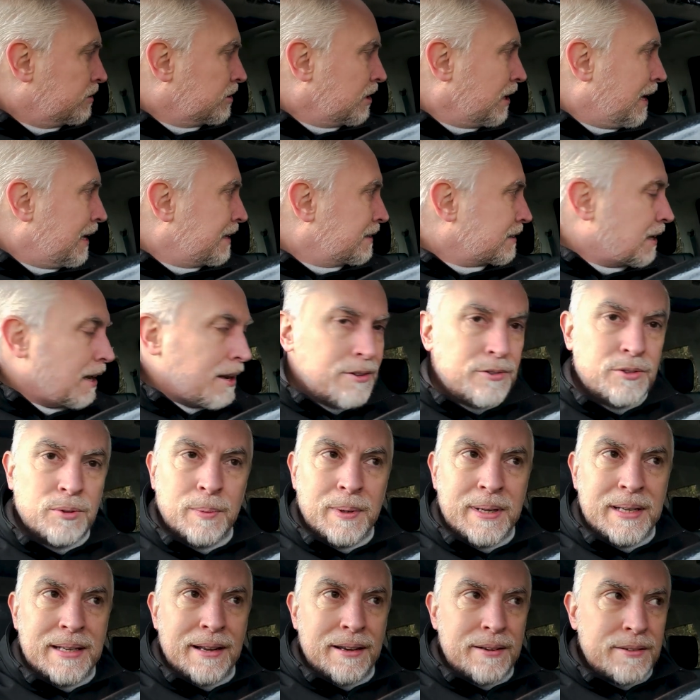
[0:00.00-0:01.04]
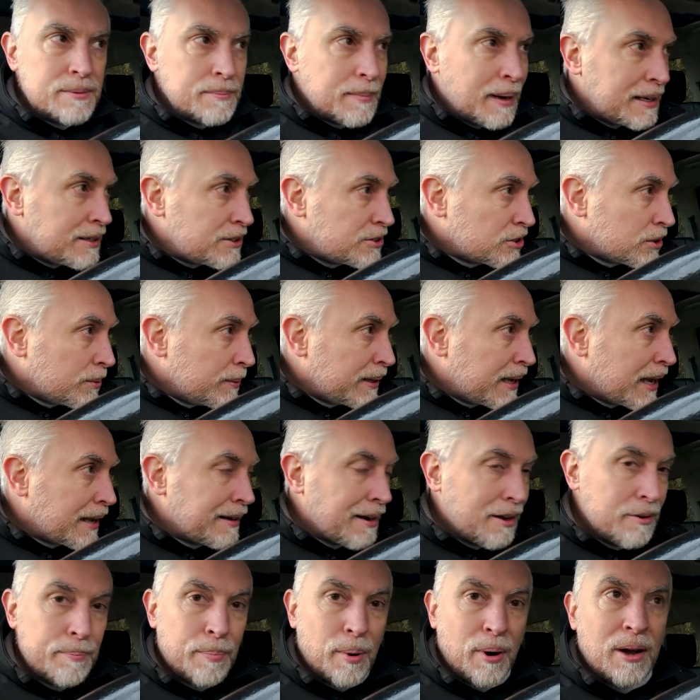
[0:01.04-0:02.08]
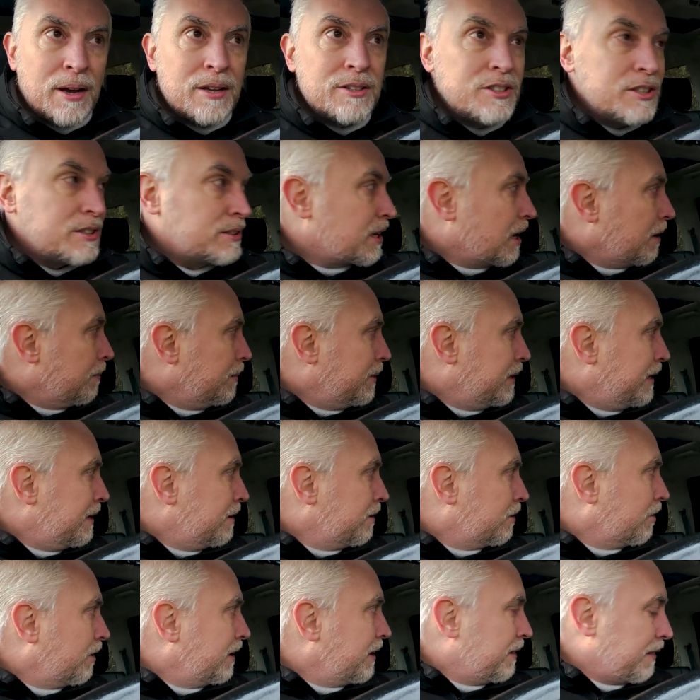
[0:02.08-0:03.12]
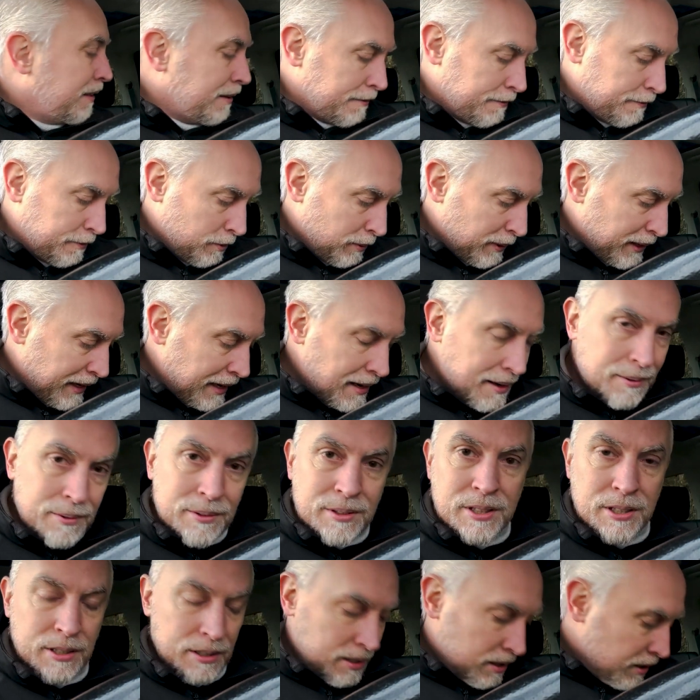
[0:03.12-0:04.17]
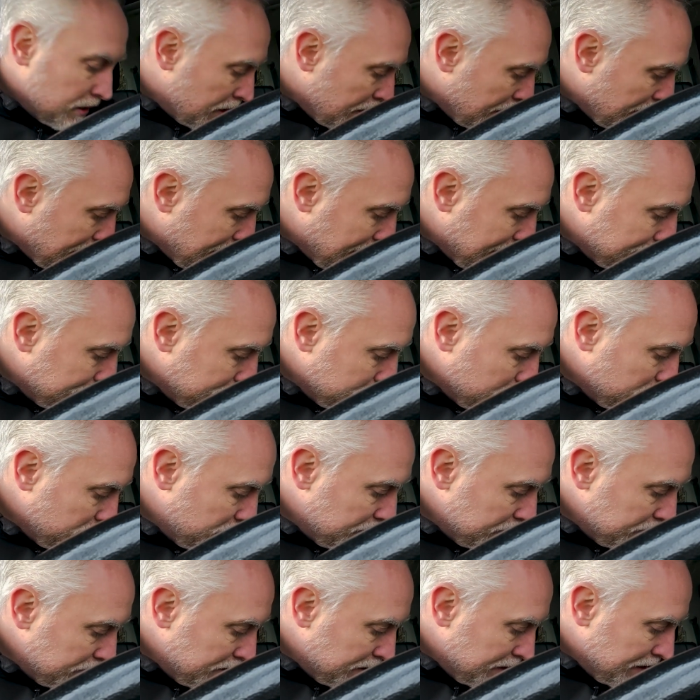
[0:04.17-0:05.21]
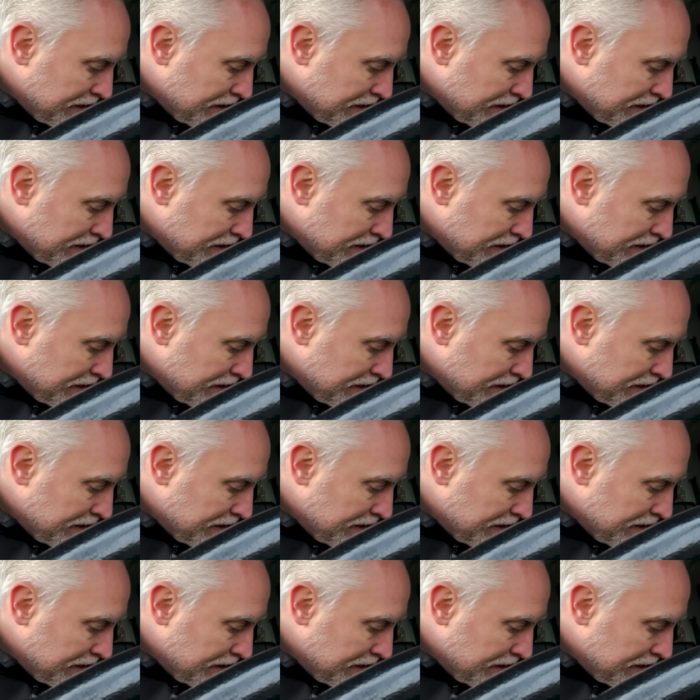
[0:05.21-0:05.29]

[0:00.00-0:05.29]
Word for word: So let's close the window to make sure we get no branches coming in or anything falling out. And we're in